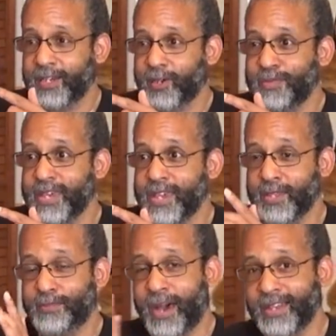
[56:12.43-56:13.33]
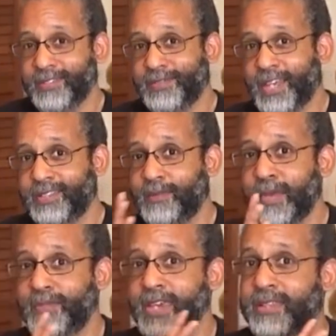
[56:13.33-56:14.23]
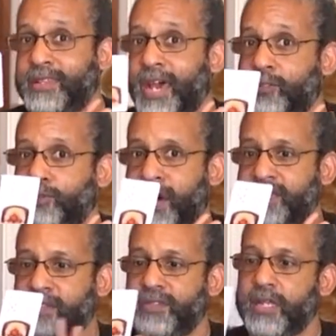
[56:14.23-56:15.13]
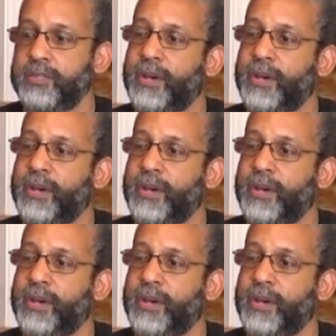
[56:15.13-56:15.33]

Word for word: It could be in the positive sense and maybe in the not so positive sense.